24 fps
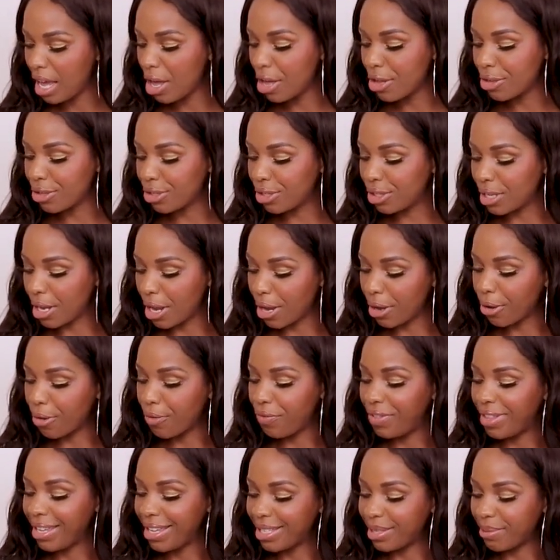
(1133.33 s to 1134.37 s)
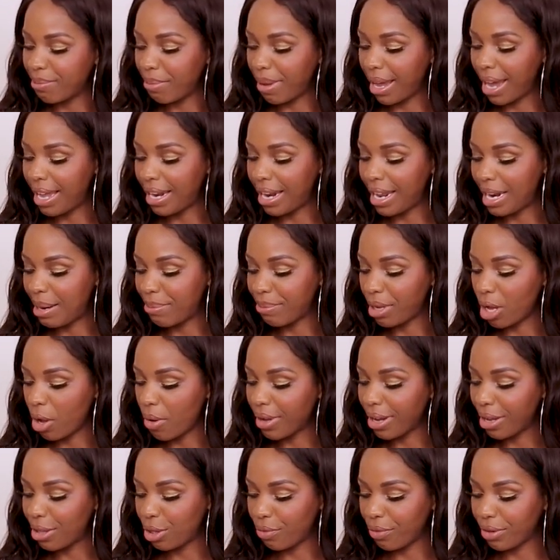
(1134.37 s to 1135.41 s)
So these might end up
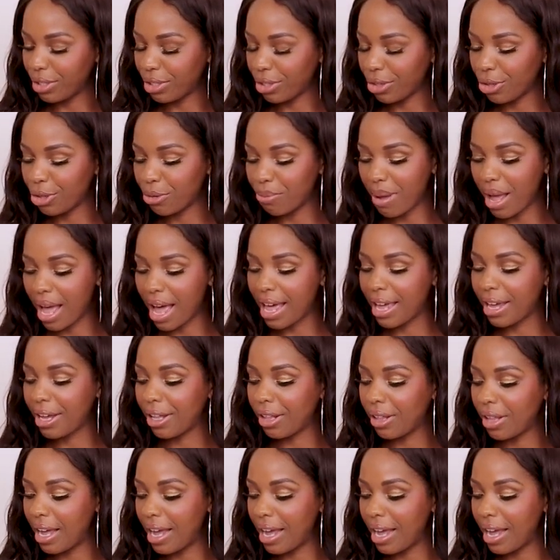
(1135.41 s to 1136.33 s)
going in the return pile.